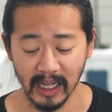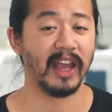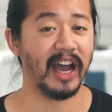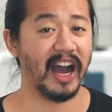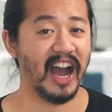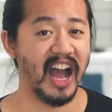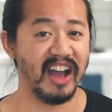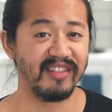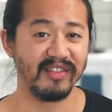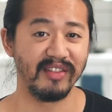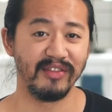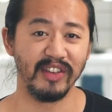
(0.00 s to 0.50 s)
I
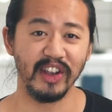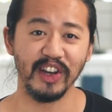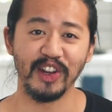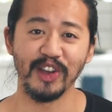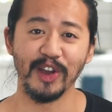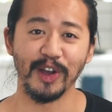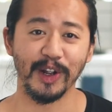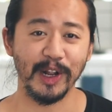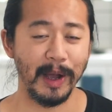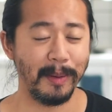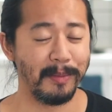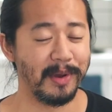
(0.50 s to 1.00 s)
have a video
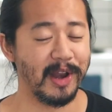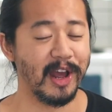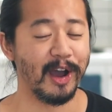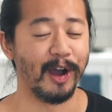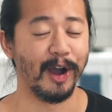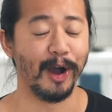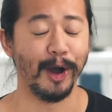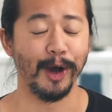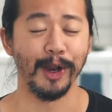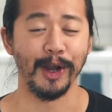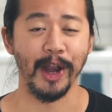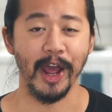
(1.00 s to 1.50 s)
coming out
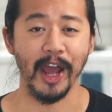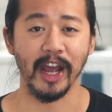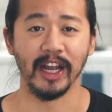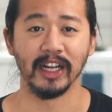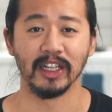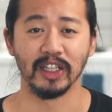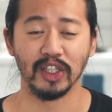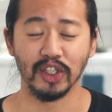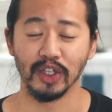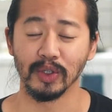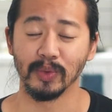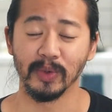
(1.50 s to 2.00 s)
on a
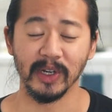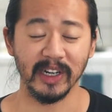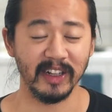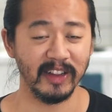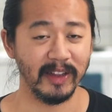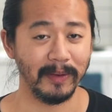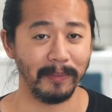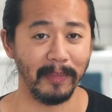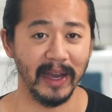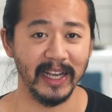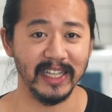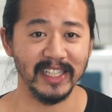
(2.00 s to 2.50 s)
2-weekly
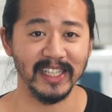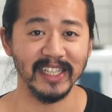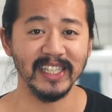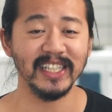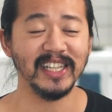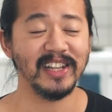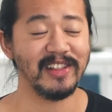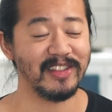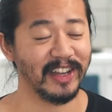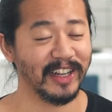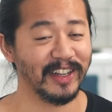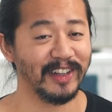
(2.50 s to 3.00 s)
basis.
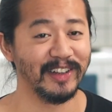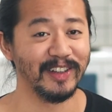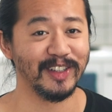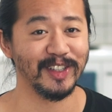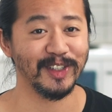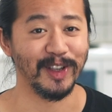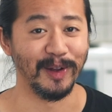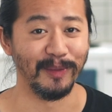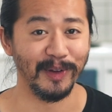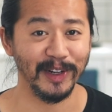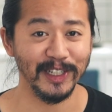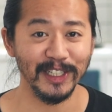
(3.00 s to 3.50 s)
Thank you
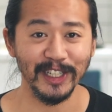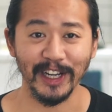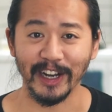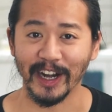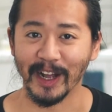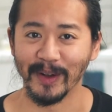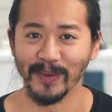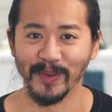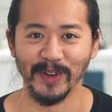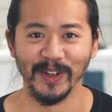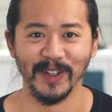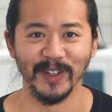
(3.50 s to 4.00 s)
so much, and I
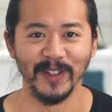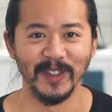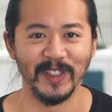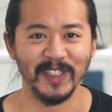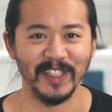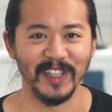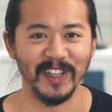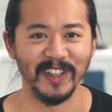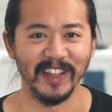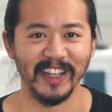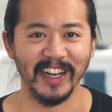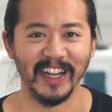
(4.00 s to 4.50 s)
will see
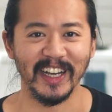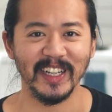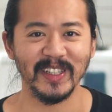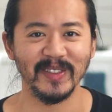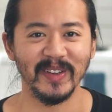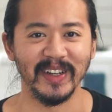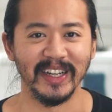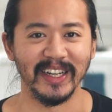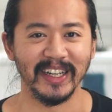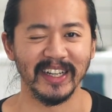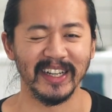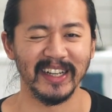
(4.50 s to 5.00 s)
you in the next one.